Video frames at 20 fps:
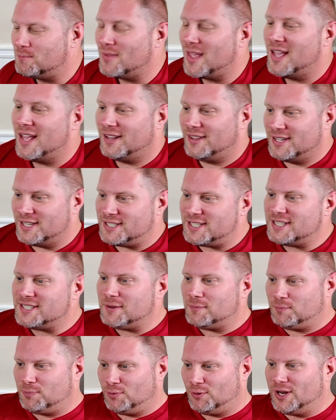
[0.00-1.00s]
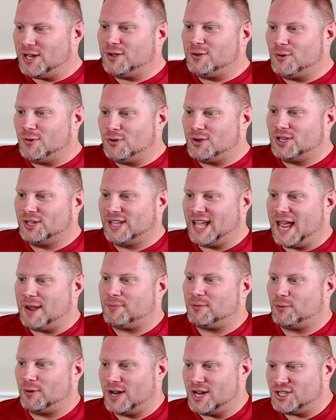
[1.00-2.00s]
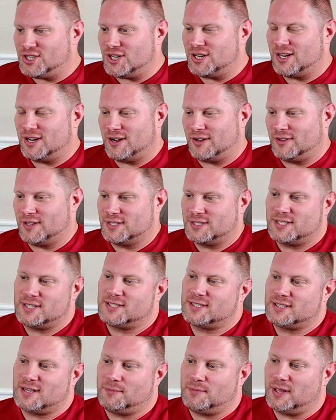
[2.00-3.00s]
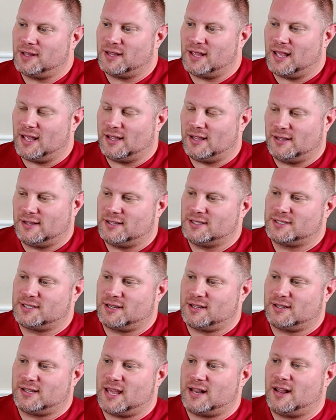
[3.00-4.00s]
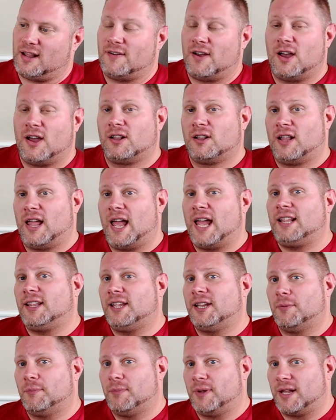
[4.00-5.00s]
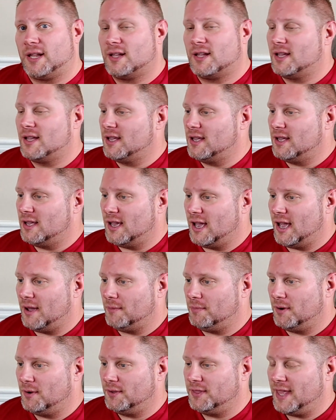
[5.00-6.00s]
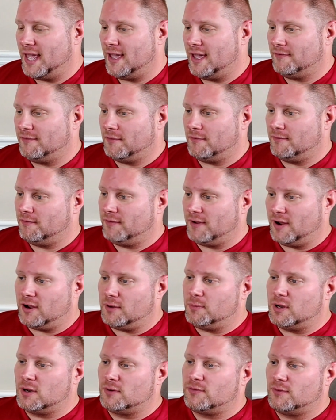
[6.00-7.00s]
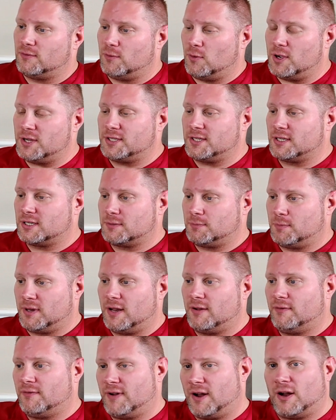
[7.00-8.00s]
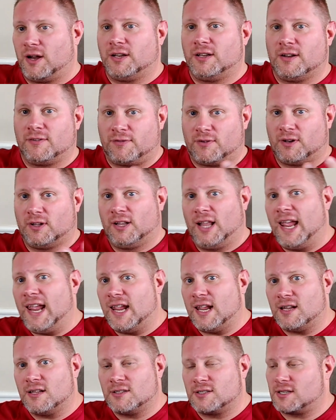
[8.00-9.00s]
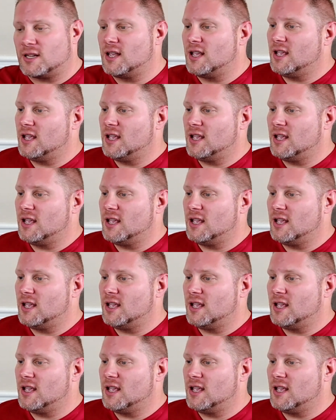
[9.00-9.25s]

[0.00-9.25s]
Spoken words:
This is a pretty cool collaboration here. This is something that is kind of unlikely to me. Both have very beautiful voices, but in very different lanes.